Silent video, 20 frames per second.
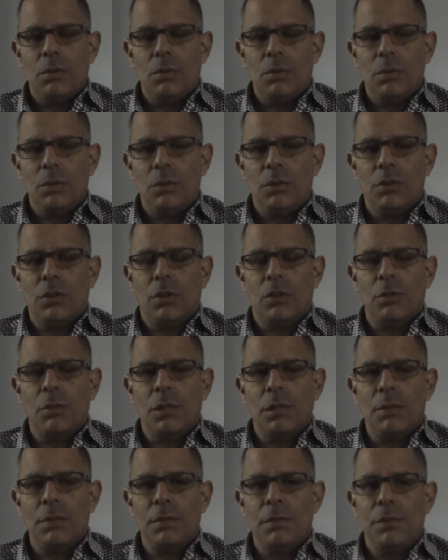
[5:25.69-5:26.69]
we talked
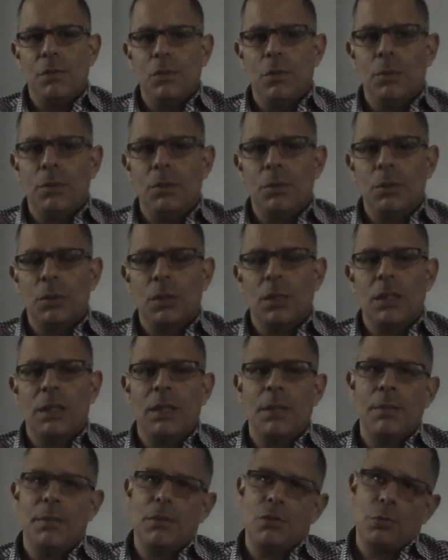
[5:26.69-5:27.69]
about it before, but working at
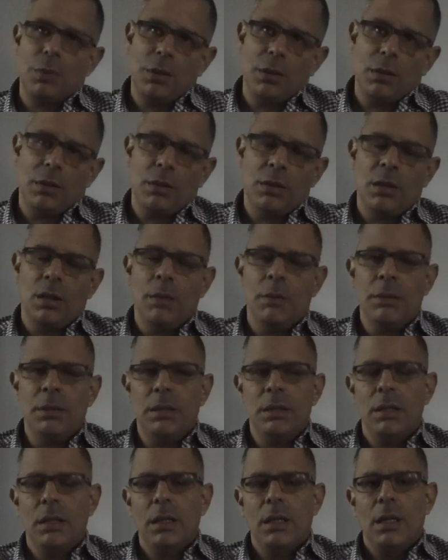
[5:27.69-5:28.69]
mp3.com
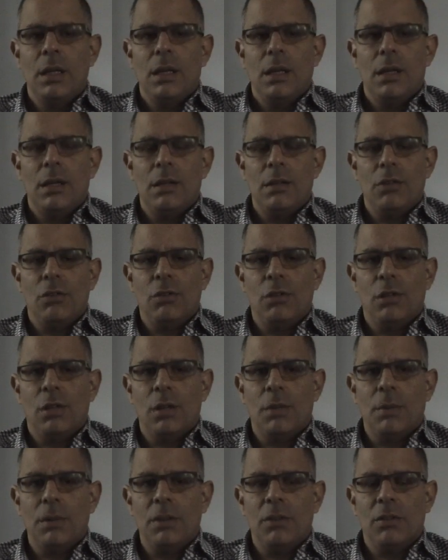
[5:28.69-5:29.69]
and digital
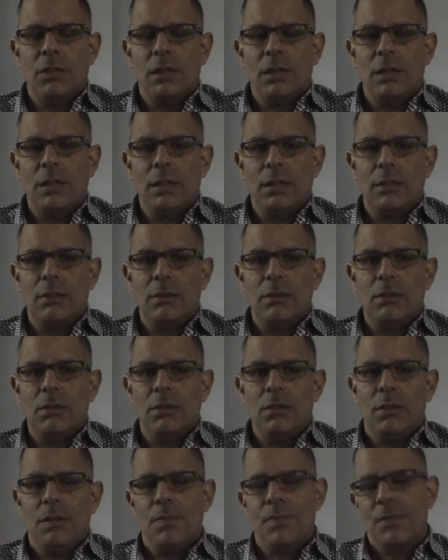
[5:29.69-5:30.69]
companies like that in
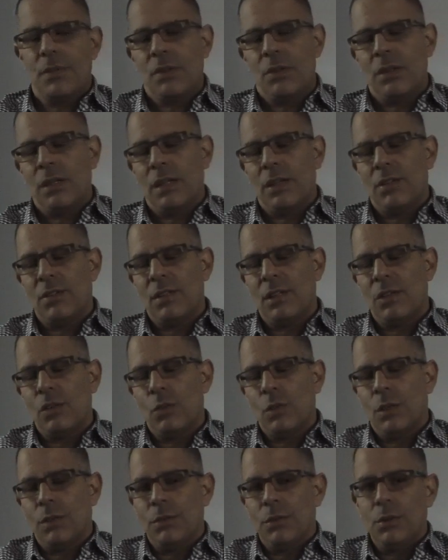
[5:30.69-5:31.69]
the last 10,
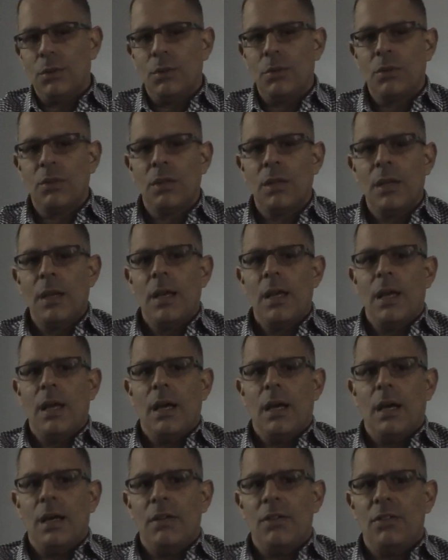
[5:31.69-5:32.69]
12 years,
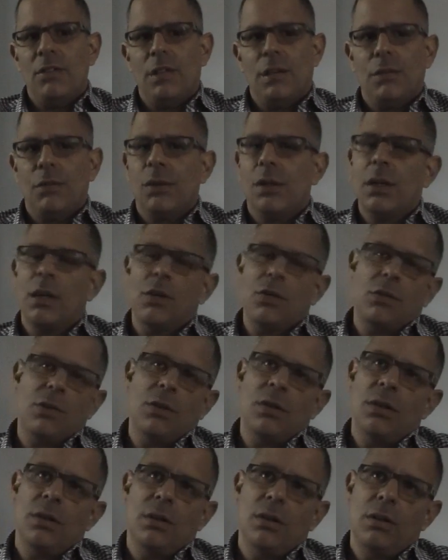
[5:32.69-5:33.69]
I see Africa as
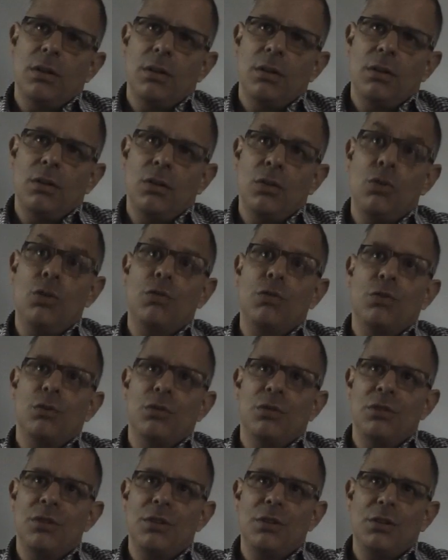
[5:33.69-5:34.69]
the new
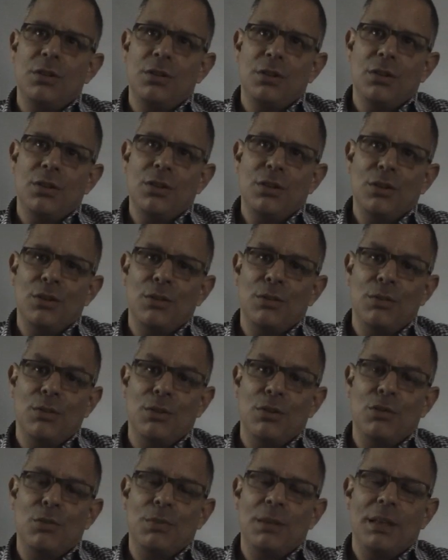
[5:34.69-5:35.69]
frontier, the
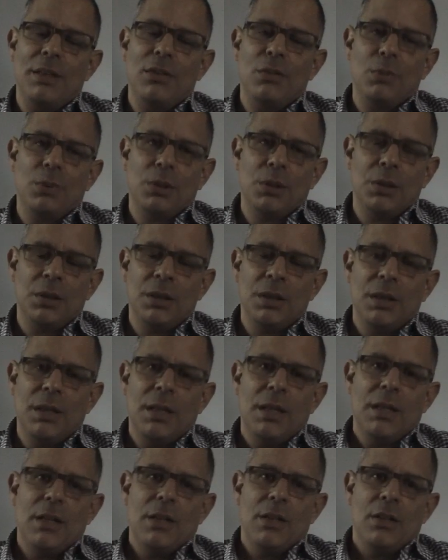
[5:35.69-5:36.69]
space where
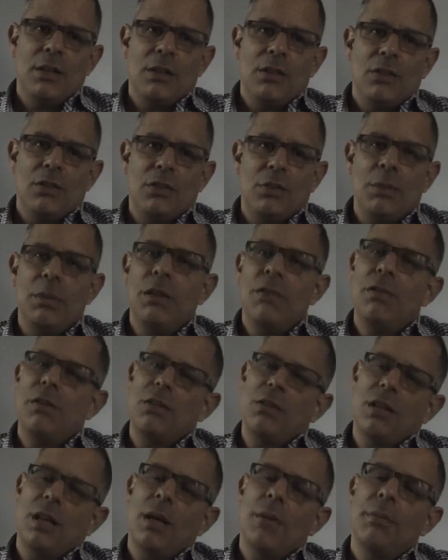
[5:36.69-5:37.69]
so many
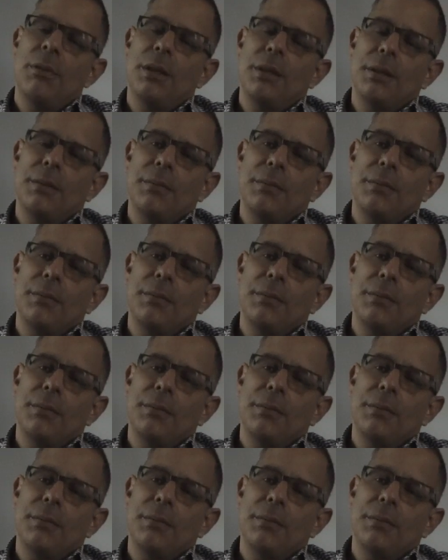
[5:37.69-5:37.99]
things are happening.